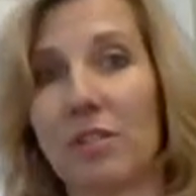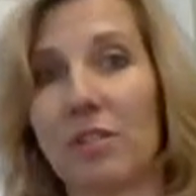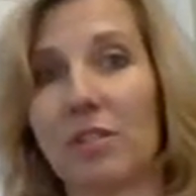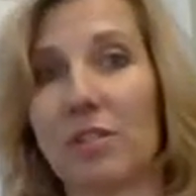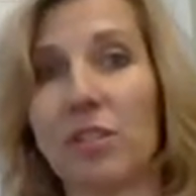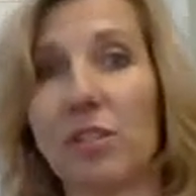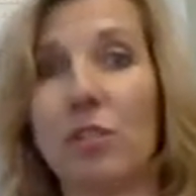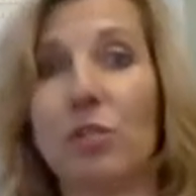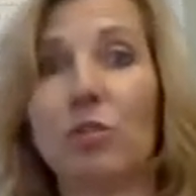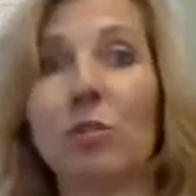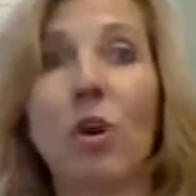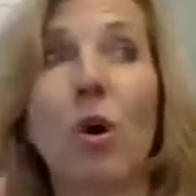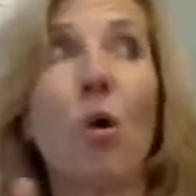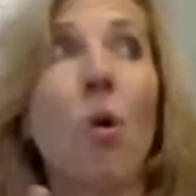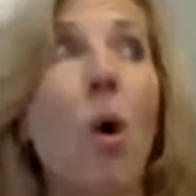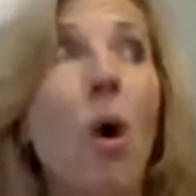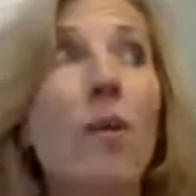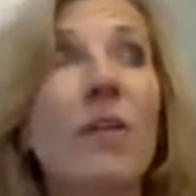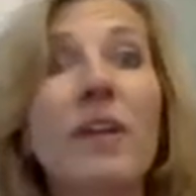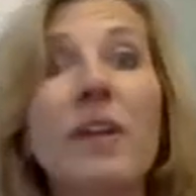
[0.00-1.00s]
Do you know
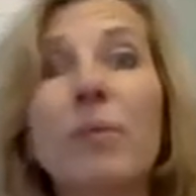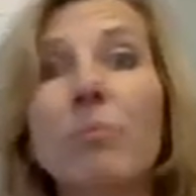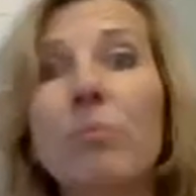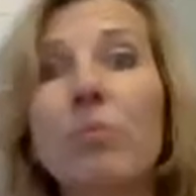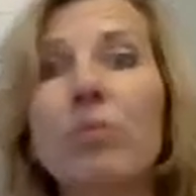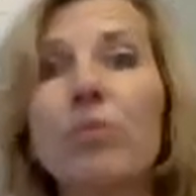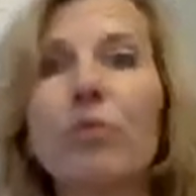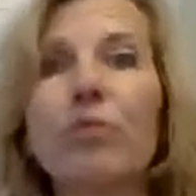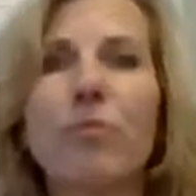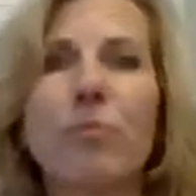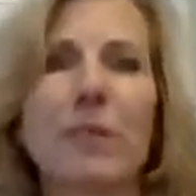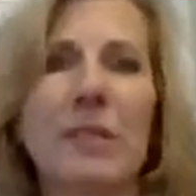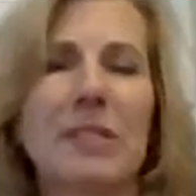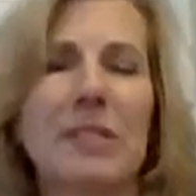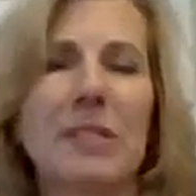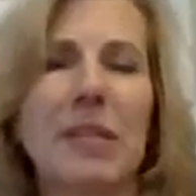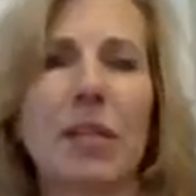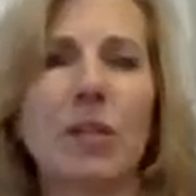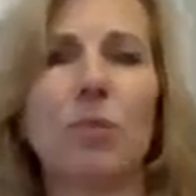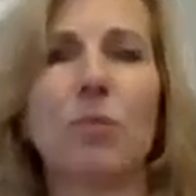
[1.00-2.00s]
all the
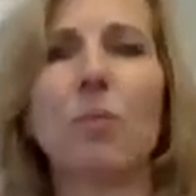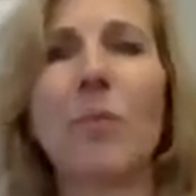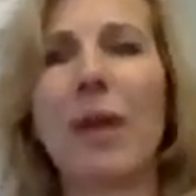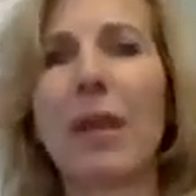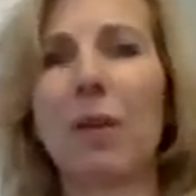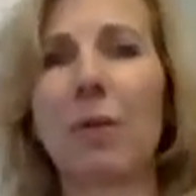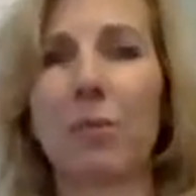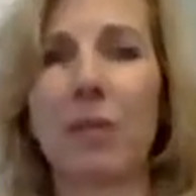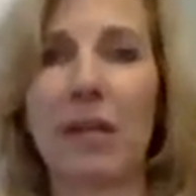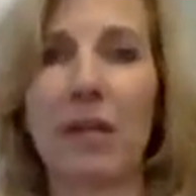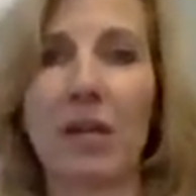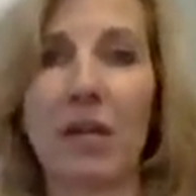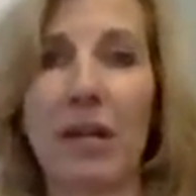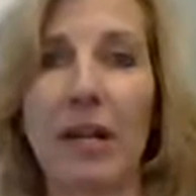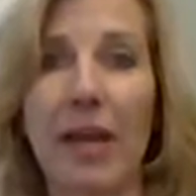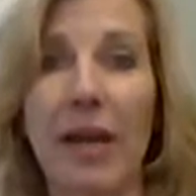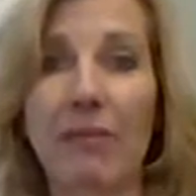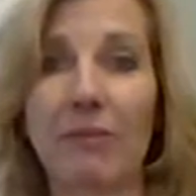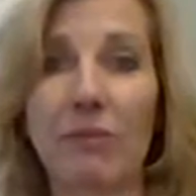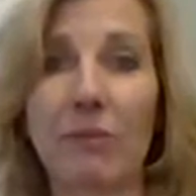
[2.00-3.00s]
improvements that you may or may not
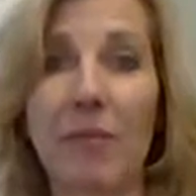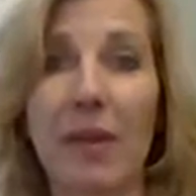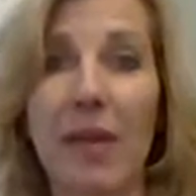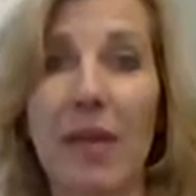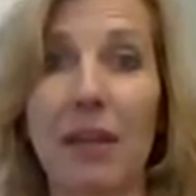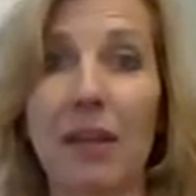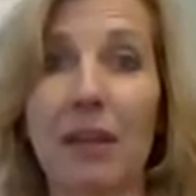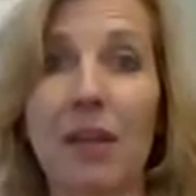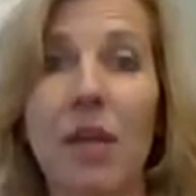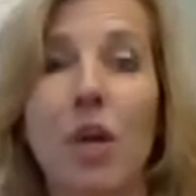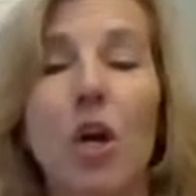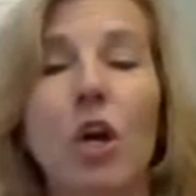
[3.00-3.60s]
have to make?